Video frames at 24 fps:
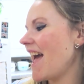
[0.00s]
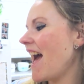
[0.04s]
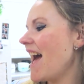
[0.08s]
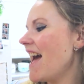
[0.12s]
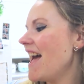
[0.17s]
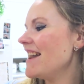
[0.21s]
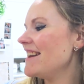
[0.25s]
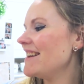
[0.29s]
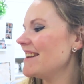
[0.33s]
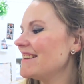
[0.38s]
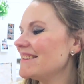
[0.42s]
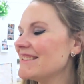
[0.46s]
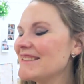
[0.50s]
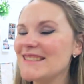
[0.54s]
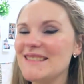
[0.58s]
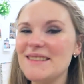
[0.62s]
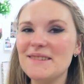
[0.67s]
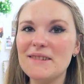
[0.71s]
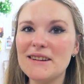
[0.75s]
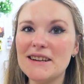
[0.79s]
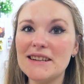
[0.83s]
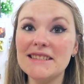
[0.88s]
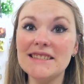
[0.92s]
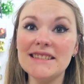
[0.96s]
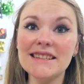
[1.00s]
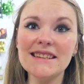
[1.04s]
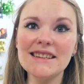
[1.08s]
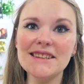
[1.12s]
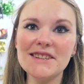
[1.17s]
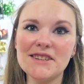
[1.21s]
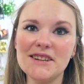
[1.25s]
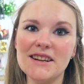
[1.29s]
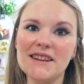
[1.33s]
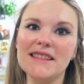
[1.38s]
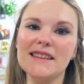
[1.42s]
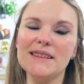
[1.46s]
And so her
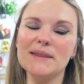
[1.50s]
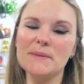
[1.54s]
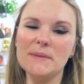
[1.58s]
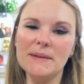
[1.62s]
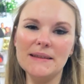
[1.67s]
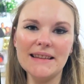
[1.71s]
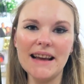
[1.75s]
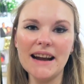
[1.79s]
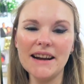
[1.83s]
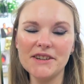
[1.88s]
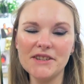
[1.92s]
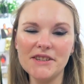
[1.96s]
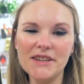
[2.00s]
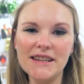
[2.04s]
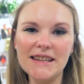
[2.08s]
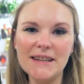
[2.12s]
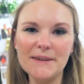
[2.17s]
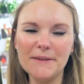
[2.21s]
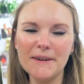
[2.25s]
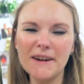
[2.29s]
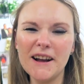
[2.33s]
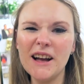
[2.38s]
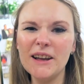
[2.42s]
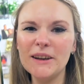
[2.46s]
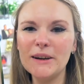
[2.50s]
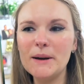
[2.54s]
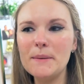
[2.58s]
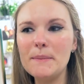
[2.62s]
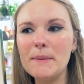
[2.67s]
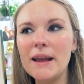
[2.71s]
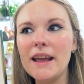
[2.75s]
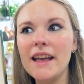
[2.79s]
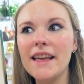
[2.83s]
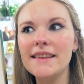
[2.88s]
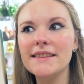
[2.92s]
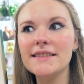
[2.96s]
signature in this one's actually a different color
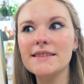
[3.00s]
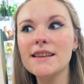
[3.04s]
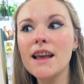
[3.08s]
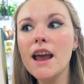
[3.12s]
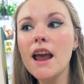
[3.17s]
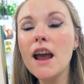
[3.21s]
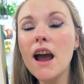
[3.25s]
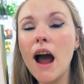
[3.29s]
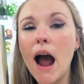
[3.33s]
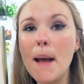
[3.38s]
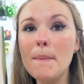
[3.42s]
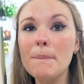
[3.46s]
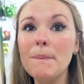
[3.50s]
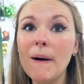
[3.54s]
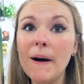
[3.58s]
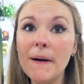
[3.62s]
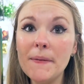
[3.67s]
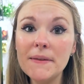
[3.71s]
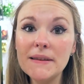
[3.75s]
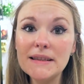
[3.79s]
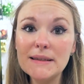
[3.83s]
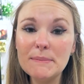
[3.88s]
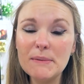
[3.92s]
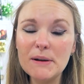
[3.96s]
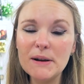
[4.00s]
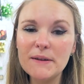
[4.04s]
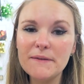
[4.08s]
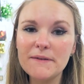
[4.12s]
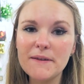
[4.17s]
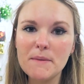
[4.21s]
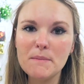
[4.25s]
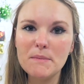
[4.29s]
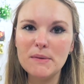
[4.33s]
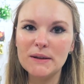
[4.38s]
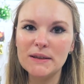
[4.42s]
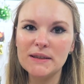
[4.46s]
because I bought this book
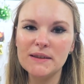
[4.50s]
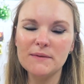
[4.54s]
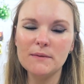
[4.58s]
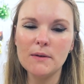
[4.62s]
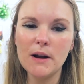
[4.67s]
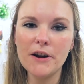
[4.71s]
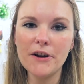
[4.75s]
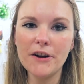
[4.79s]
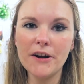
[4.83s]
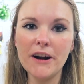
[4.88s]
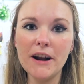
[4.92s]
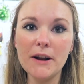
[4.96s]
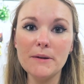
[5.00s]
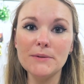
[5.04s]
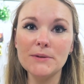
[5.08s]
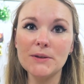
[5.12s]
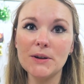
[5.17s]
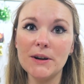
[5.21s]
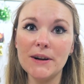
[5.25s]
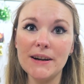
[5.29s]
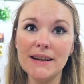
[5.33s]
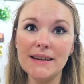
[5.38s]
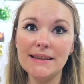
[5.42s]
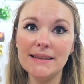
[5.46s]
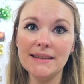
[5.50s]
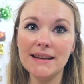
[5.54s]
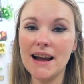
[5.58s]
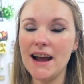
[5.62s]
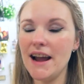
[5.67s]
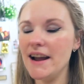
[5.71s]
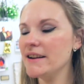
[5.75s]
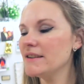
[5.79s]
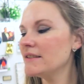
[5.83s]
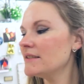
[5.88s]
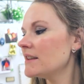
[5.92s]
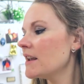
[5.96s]
from Books of Wonder and it was already
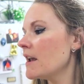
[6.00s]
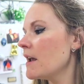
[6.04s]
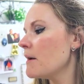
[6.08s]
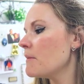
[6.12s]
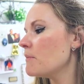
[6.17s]
signed,